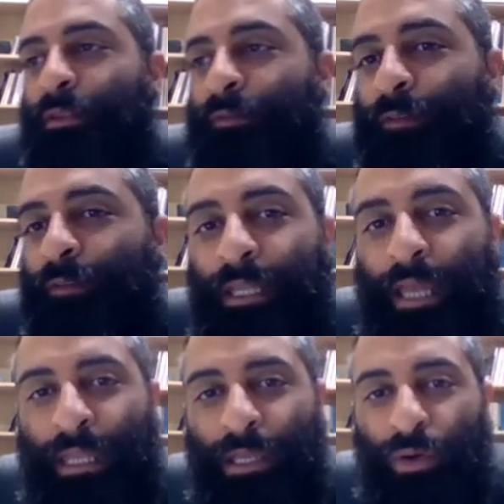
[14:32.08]
and 15,
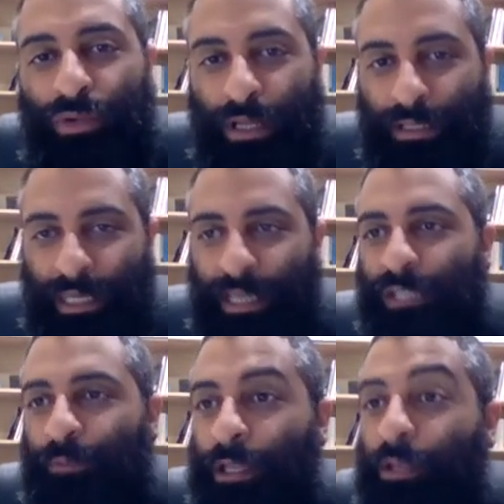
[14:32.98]
and he goes on to
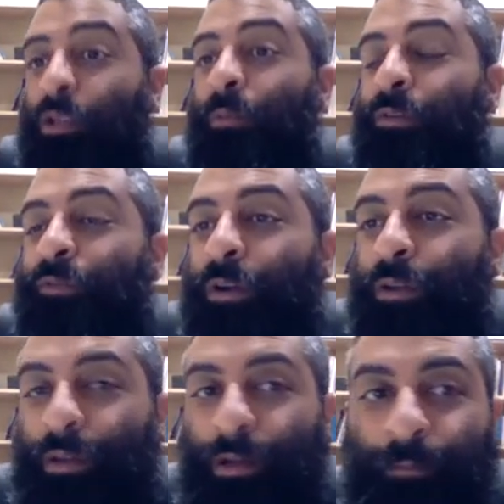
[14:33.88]
explain a little bit
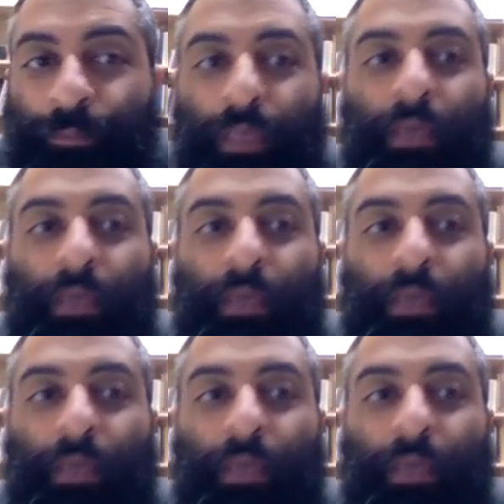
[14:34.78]
further.